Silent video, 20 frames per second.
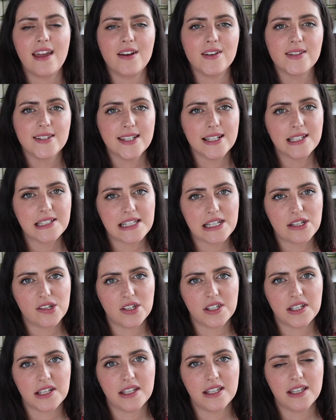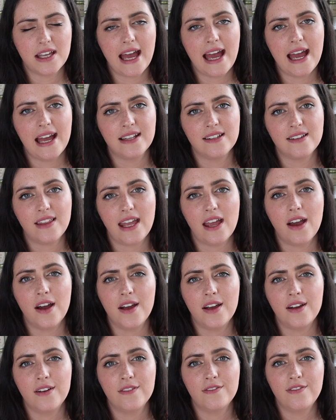They are still digital and they
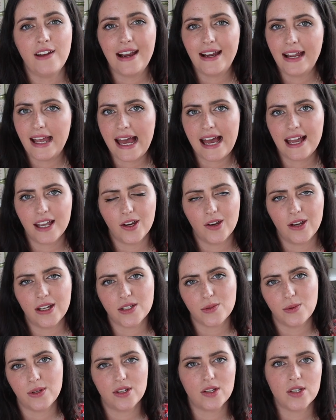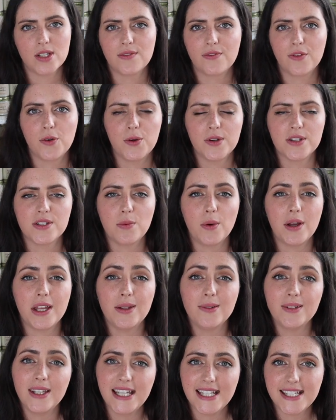are very accurate, which is of course what
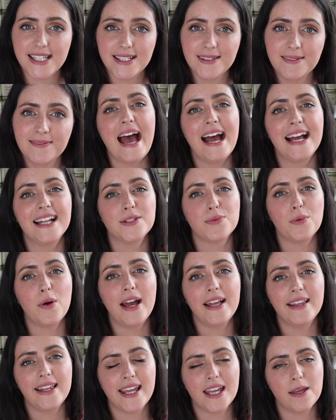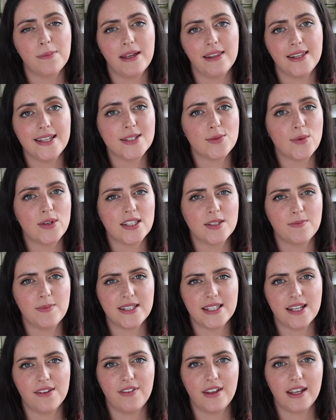you need. And what I like about these ones
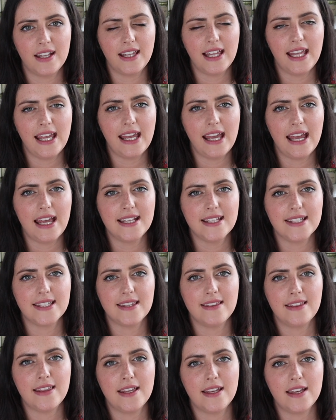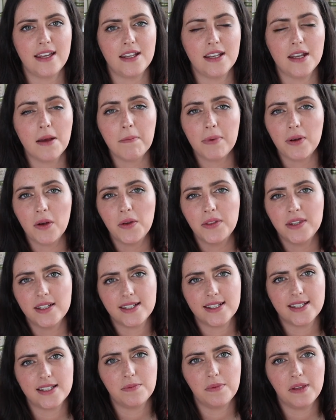specifically is the number on the
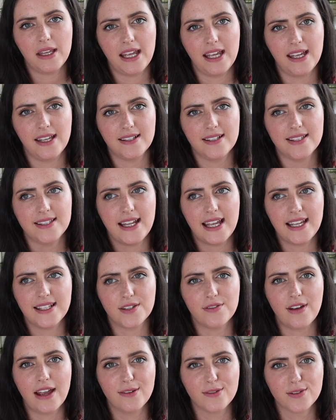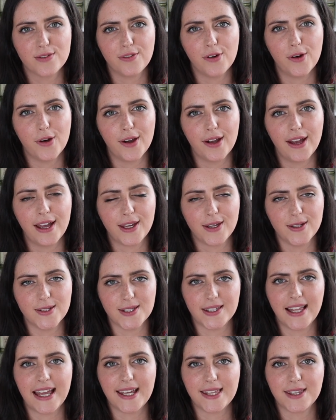display stays around for a
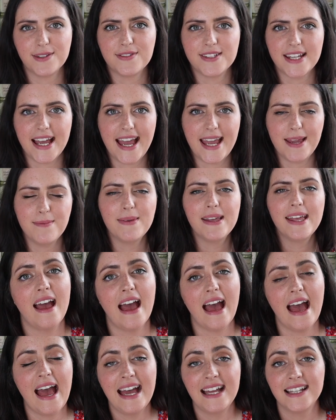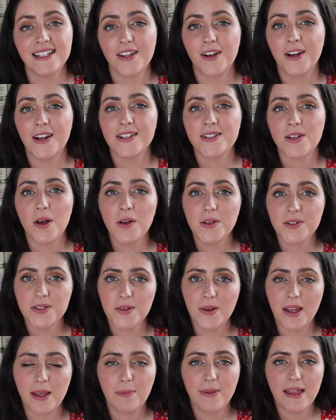good length of time. And there is
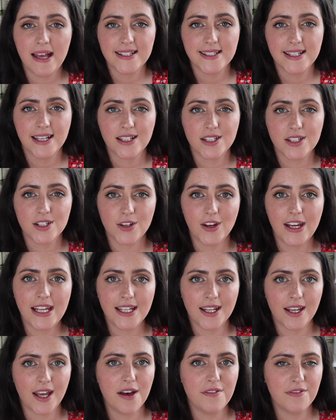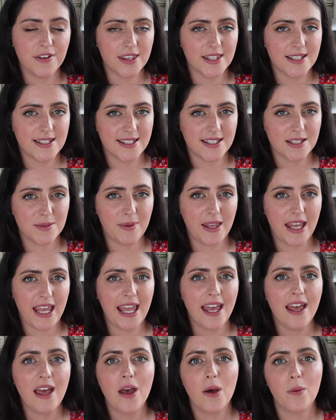also a plastic screen covering the
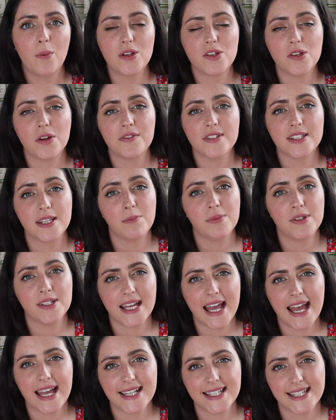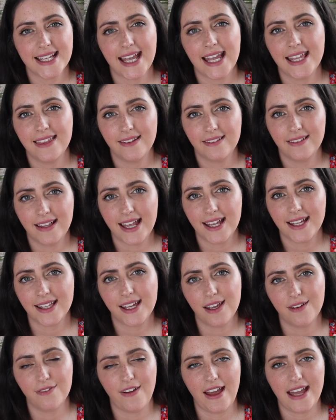display, which obviously protects it in the
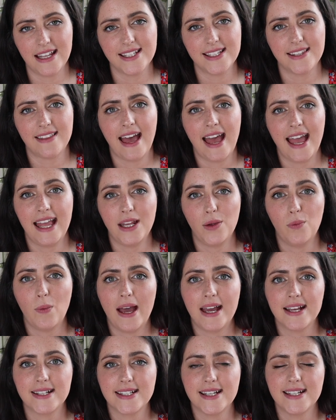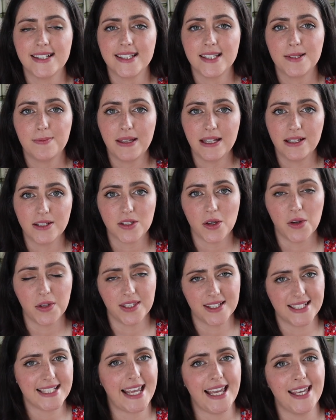likely event that any wax is spilled on
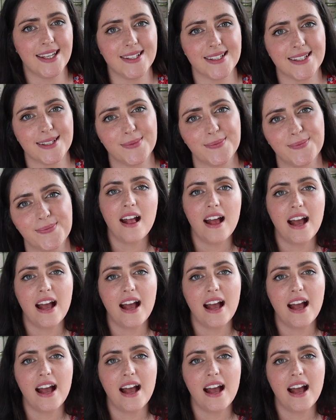the scales.